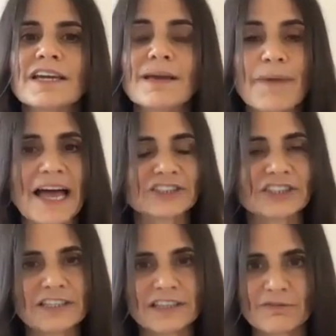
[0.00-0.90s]

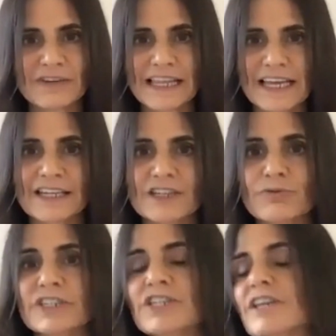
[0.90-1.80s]
compassionately relating
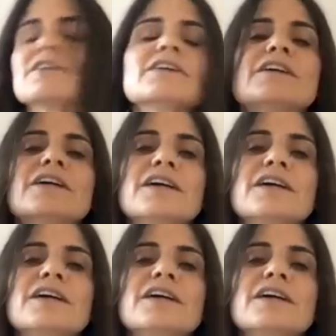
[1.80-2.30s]
to each other.